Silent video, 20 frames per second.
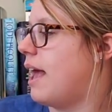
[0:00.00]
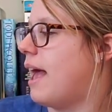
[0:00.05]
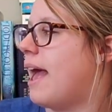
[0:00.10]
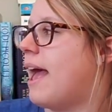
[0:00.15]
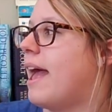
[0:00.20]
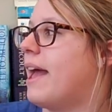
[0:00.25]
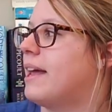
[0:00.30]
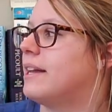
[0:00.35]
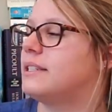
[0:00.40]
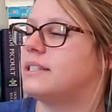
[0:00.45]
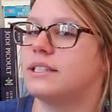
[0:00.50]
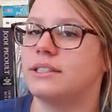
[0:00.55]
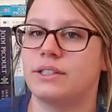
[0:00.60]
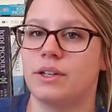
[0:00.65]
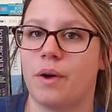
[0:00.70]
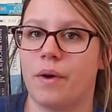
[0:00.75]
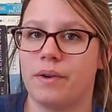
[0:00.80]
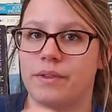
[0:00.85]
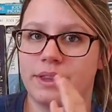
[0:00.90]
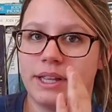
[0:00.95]
And
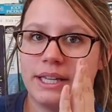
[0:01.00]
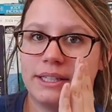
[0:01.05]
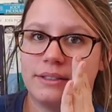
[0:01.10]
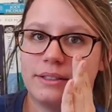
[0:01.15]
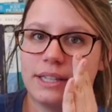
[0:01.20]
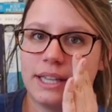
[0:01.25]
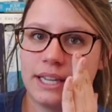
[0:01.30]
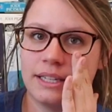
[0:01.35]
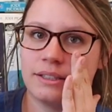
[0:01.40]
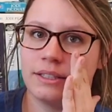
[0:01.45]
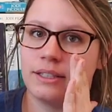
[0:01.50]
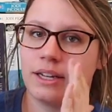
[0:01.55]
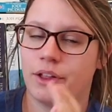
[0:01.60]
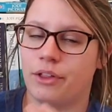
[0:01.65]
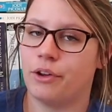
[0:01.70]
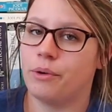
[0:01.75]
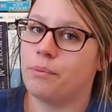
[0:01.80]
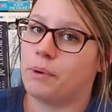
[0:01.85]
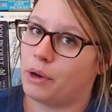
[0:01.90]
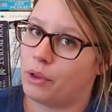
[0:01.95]
so this is
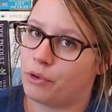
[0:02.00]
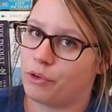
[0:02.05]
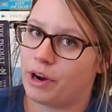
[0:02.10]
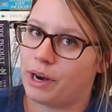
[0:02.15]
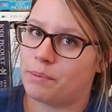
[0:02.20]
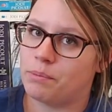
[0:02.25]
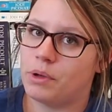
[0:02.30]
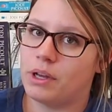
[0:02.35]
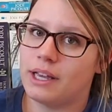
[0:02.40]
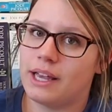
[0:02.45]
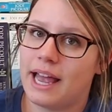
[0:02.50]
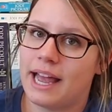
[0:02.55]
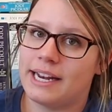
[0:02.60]
another middle grade book,